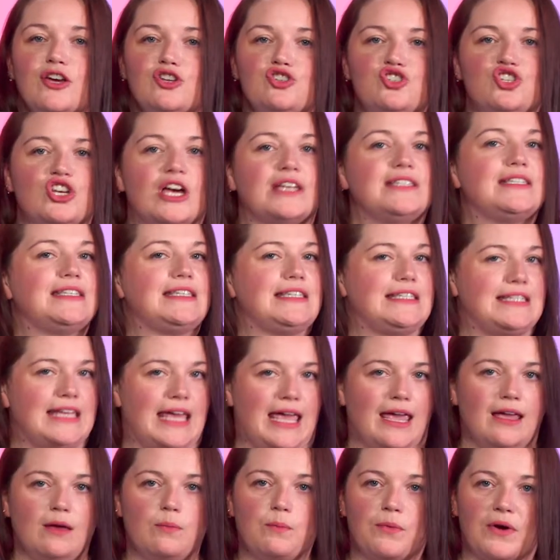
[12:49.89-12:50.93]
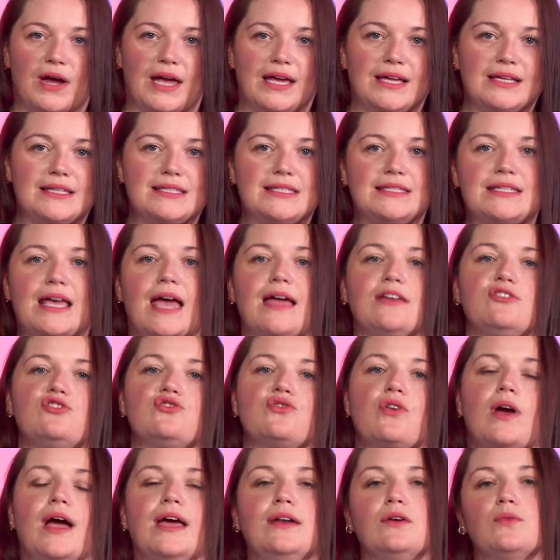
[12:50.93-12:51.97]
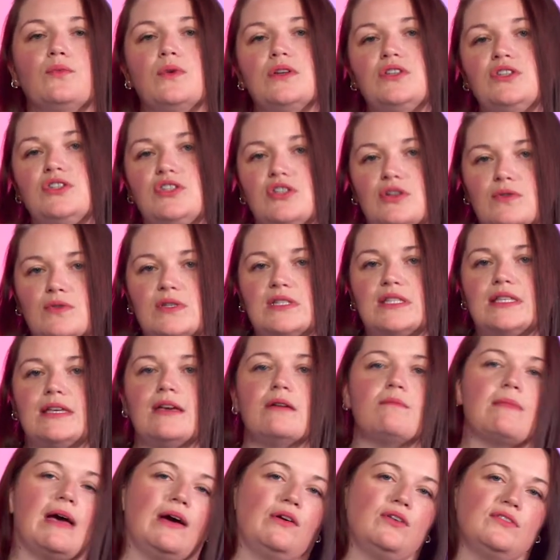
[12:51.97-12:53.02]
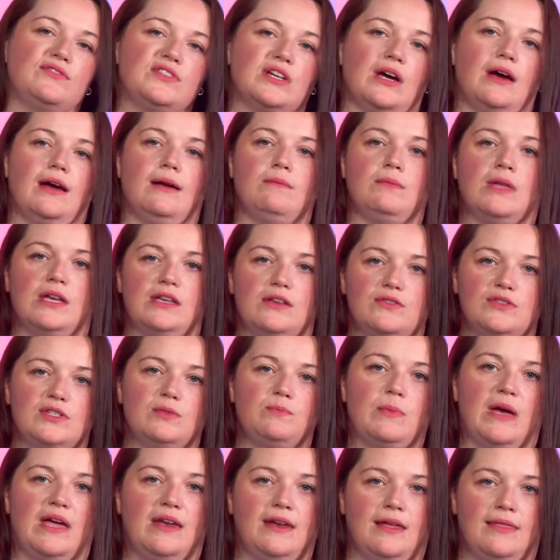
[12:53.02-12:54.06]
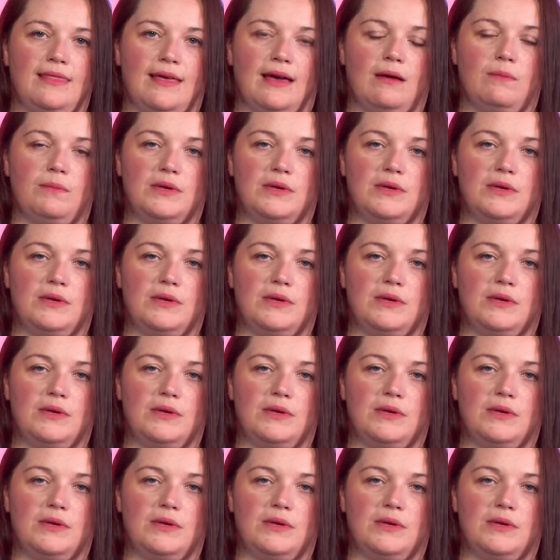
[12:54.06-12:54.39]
Just take breaks and try to reduce the amount of time that you spend in that